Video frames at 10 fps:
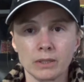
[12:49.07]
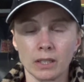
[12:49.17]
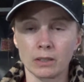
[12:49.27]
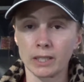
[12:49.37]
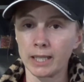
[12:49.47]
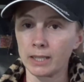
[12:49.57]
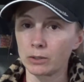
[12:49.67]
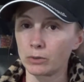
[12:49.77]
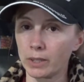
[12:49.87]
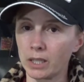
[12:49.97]
Now again,
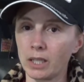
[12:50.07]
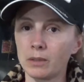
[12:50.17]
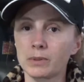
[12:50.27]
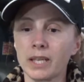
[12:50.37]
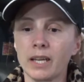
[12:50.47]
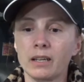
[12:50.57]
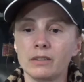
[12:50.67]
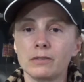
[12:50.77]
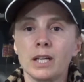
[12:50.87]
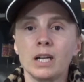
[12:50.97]
great apes
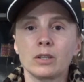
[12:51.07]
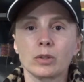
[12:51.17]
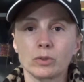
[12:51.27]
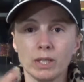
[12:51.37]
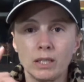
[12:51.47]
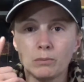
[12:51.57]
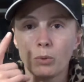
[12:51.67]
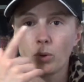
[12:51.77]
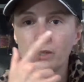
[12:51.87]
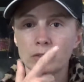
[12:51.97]
have those 8
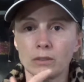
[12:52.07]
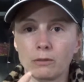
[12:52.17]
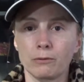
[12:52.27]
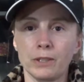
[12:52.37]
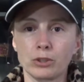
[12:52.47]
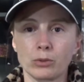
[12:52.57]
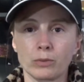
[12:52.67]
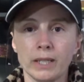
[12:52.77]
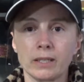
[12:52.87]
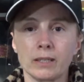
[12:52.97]
points of facial
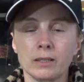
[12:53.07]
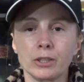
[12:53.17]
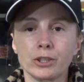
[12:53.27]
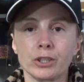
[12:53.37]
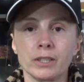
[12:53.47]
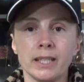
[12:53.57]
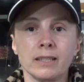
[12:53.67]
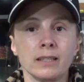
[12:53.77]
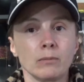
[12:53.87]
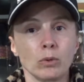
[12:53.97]
recognition
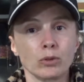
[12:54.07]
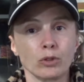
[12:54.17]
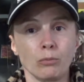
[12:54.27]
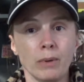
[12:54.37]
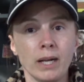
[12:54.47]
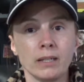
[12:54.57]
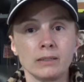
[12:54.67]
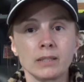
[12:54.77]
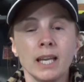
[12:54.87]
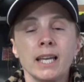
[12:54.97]
and the emotional
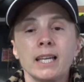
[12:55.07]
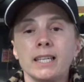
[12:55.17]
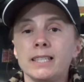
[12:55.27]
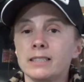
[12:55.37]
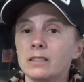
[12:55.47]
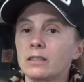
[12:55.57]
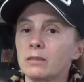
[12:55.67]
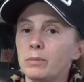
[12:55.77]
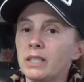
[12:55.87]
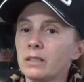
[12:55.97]
bonds, and
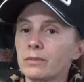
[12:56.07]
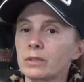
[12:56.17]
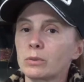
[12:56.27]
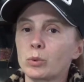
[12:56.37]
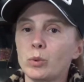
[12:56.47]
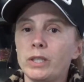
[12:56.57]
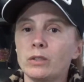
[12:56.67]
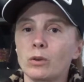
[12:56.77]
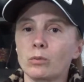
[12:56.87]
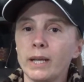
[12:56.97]
the big difference between
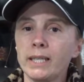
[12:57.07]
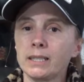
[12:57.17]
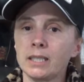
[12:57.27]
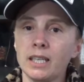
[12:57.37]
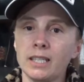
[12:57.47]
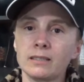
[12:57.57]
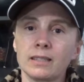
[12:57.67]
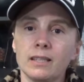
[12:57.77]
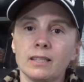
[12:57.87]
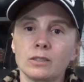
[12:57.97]
orangutans
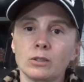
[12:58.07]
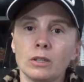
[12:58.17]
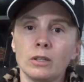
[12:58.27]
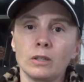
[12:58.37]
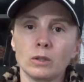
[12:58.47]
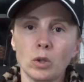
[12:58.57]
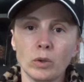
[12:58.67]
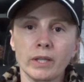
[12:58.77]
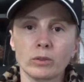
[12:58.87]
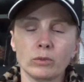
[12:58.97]
and
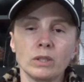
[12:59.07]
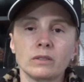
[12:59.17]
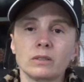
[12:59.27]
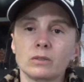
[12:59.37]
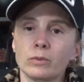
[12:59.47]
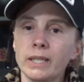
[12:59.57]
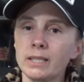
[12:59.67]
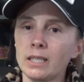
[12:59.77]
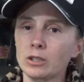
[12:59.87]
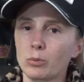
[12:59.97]
lowland gorillas is
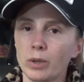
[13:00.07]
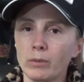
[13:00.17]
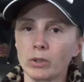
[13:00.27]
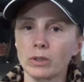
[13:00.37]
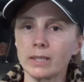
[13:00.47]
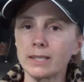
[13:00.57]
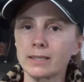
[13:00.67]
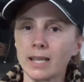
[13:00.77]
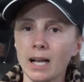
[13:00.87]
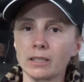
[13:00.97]
orangutans are primarily
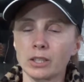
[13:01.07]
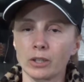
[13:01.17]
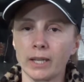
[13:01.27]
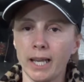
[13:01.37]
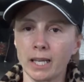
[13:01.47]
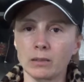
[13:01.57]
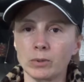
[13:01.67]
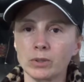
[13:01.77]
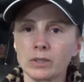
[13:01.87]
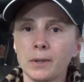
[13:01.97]
solitary
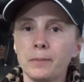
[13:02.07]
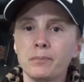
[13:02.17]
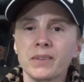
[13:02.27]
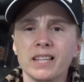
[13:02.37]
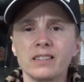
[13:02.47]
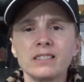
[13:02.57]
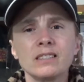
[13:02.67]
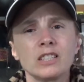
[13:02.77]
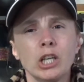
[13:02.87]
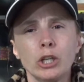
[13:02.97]
animals, and this
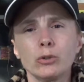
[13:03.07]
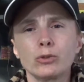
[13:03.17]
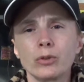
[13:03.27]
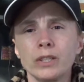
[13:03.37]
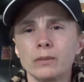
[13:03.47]
is hugely